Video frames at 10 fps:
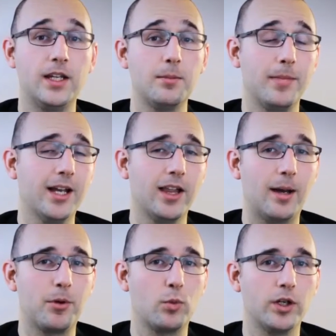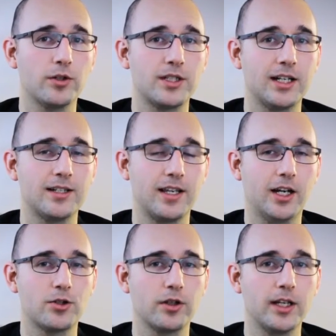The Mail app in Windows 10 is
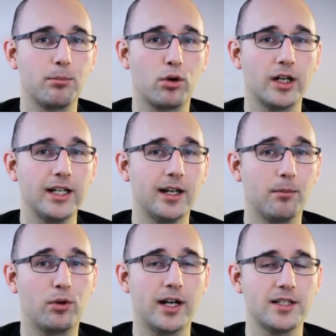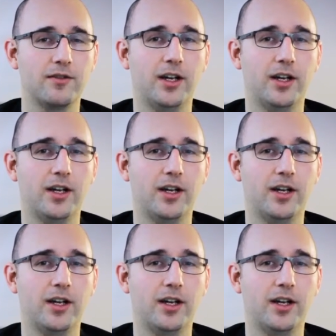actually pretty impressive.